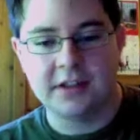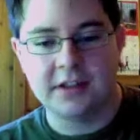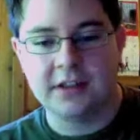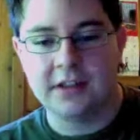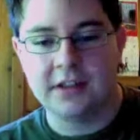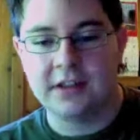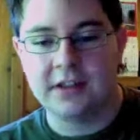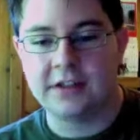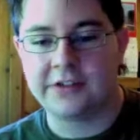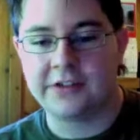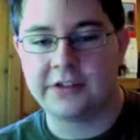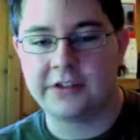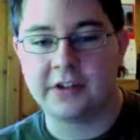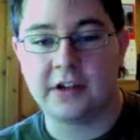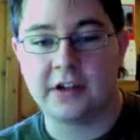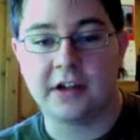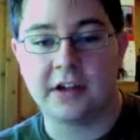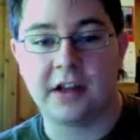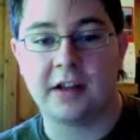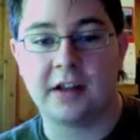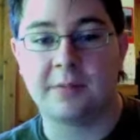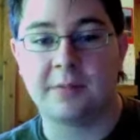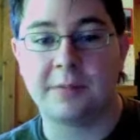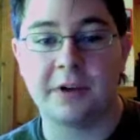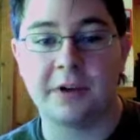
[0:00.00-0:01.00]
it's
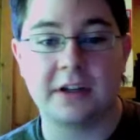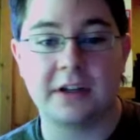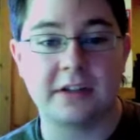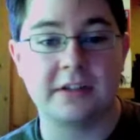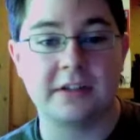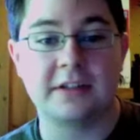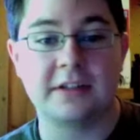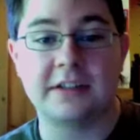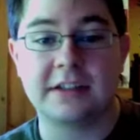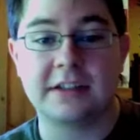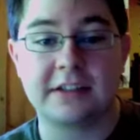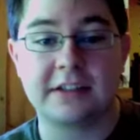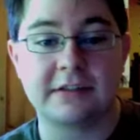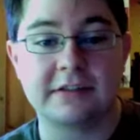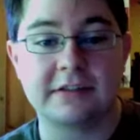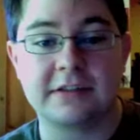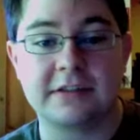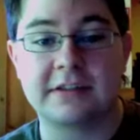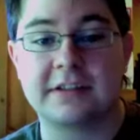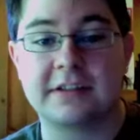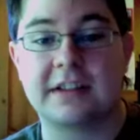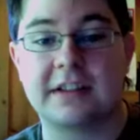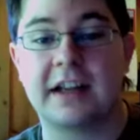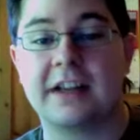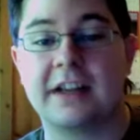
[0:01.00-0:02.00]
done. But
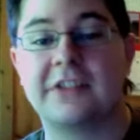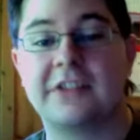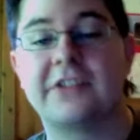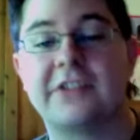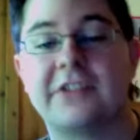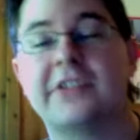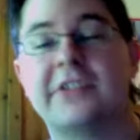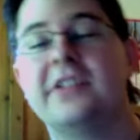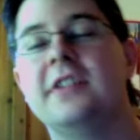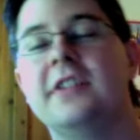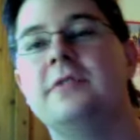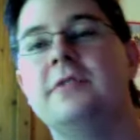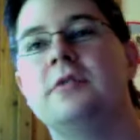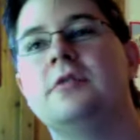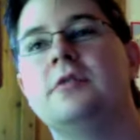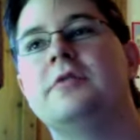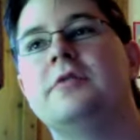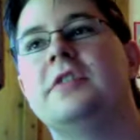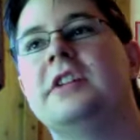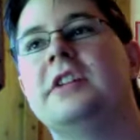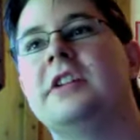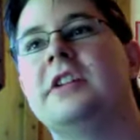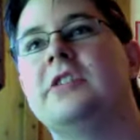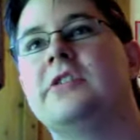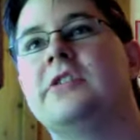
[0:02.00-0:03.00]
got several
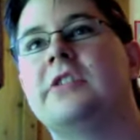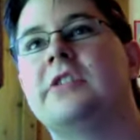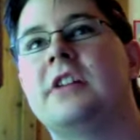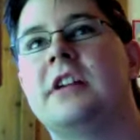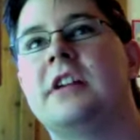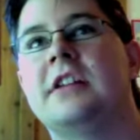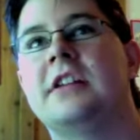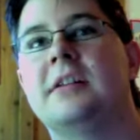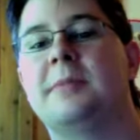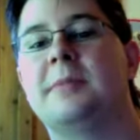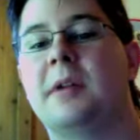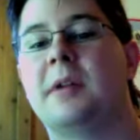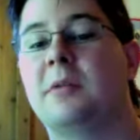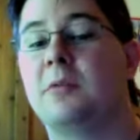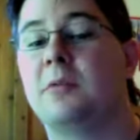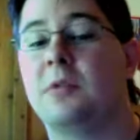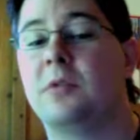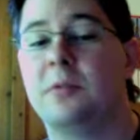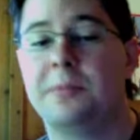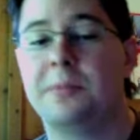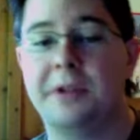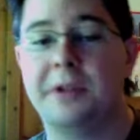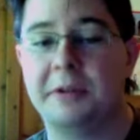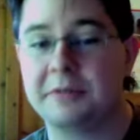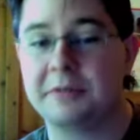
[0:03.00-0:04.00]
videos lined up. I won't
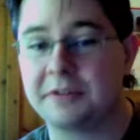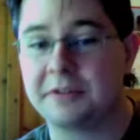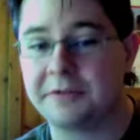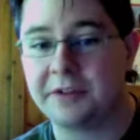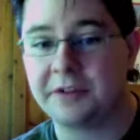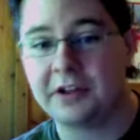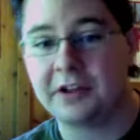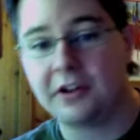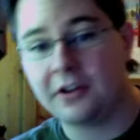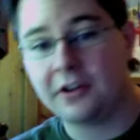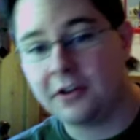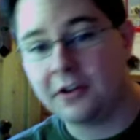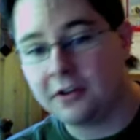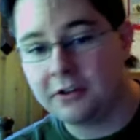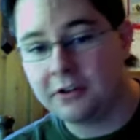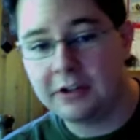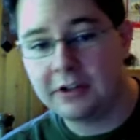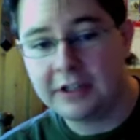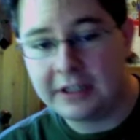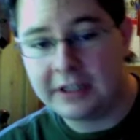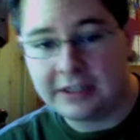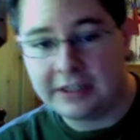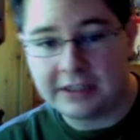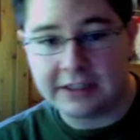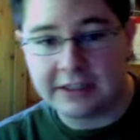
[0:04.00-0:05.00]
be able to fit all I
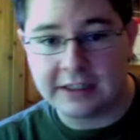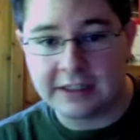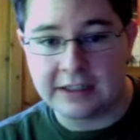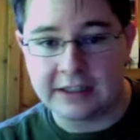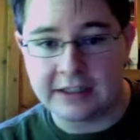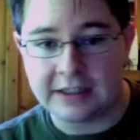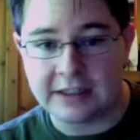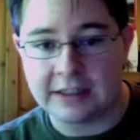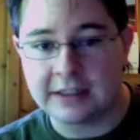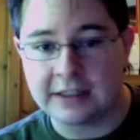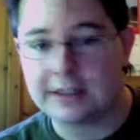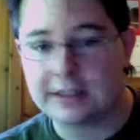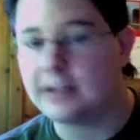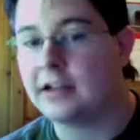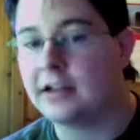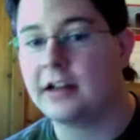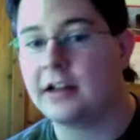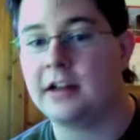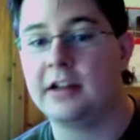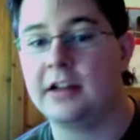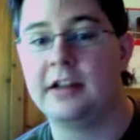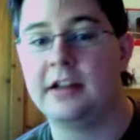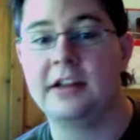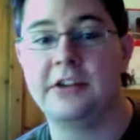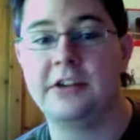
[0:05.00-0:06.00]
need to get in
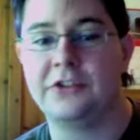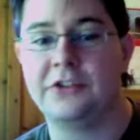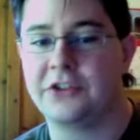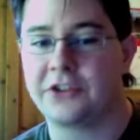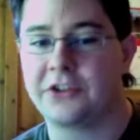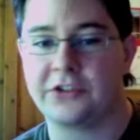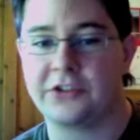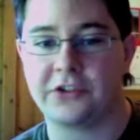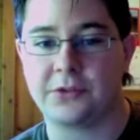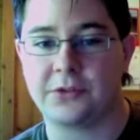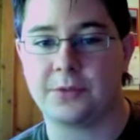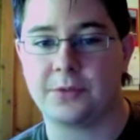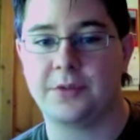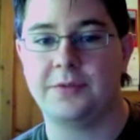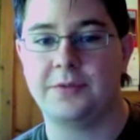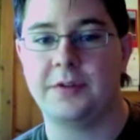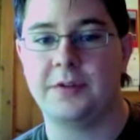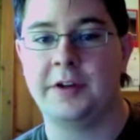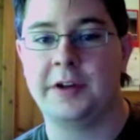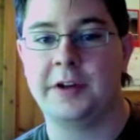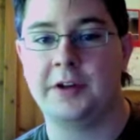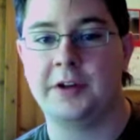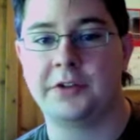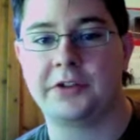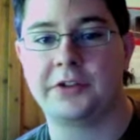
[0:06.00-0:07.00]
just this one
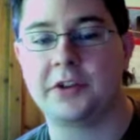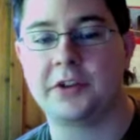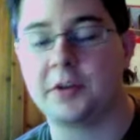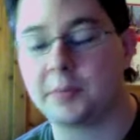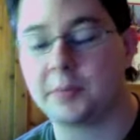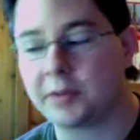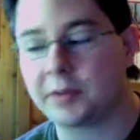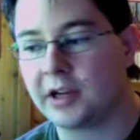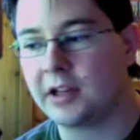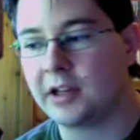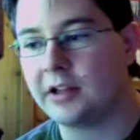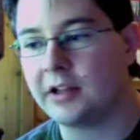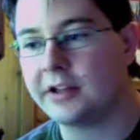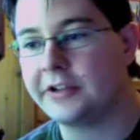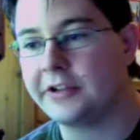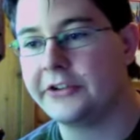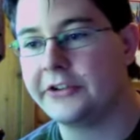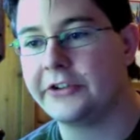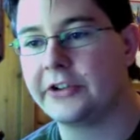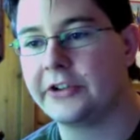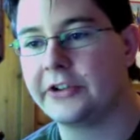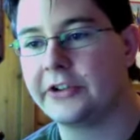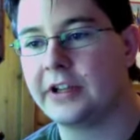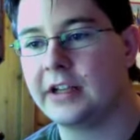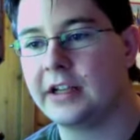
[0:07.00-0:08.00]
video. So probably
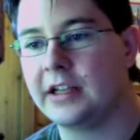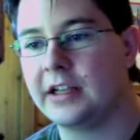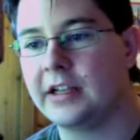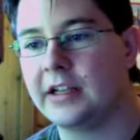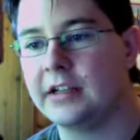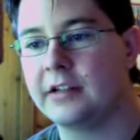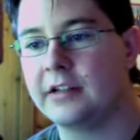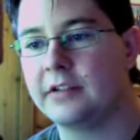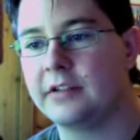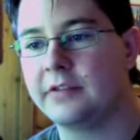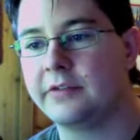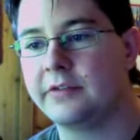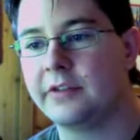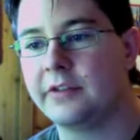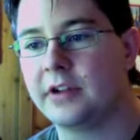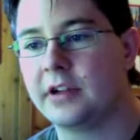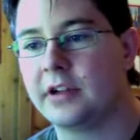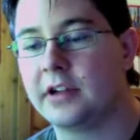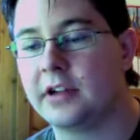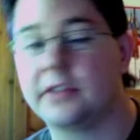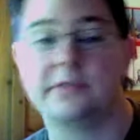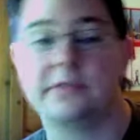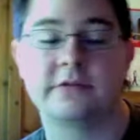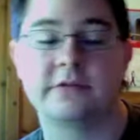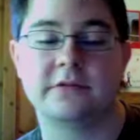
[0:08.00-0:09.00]
you'll have
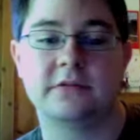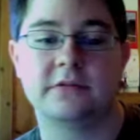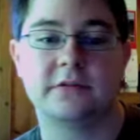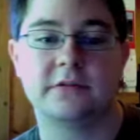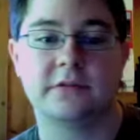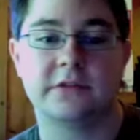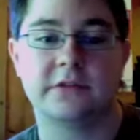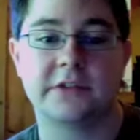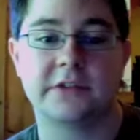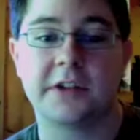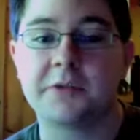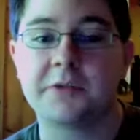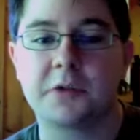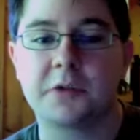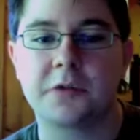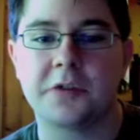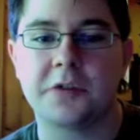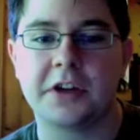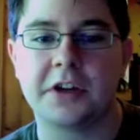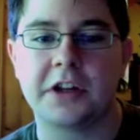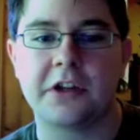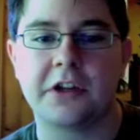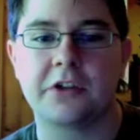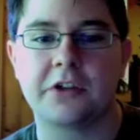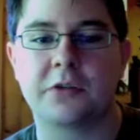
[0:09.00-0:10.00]
several
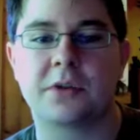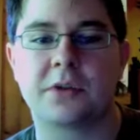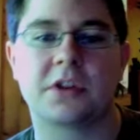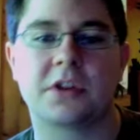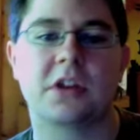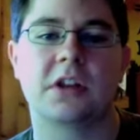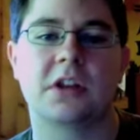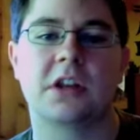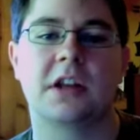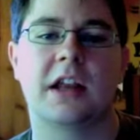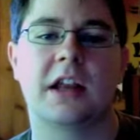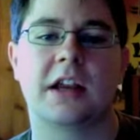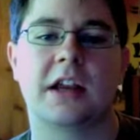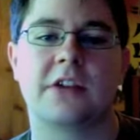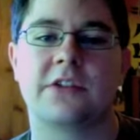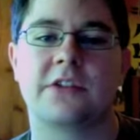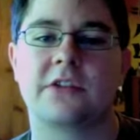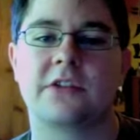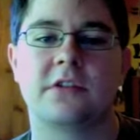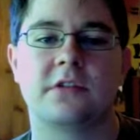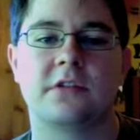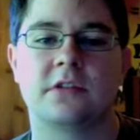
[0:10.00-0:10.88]
videos within the next,